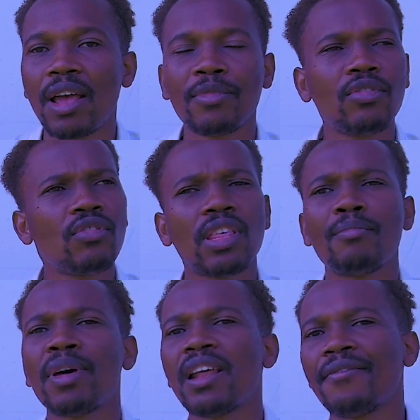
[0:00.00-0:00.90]
You know the
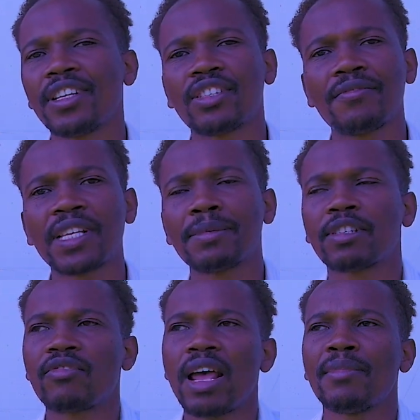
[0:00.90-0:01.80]
benefits of
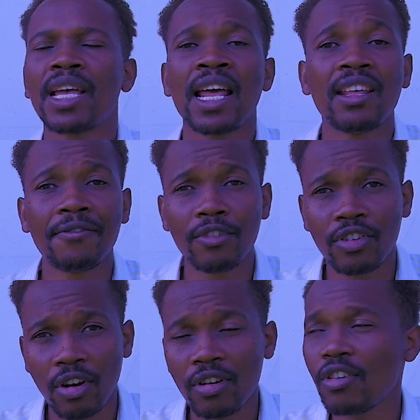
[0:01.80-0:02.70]
subscribing, and if you
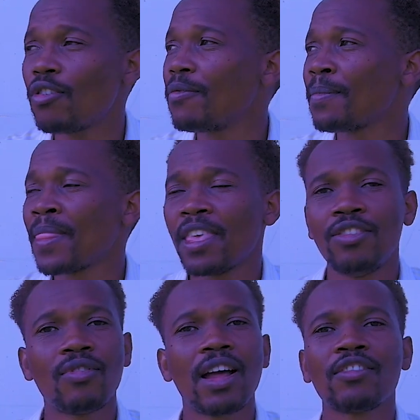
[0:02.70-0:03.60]
don't know,
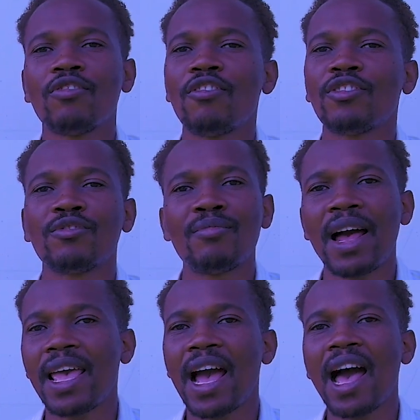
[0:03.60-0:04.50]
you can go to
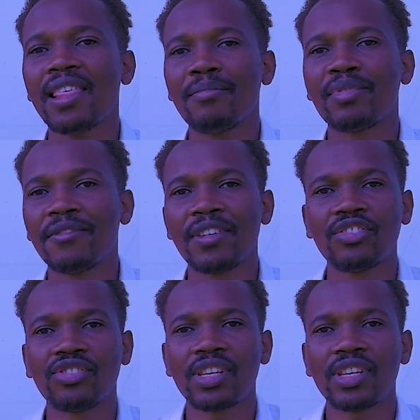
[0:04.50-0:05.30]
my other previous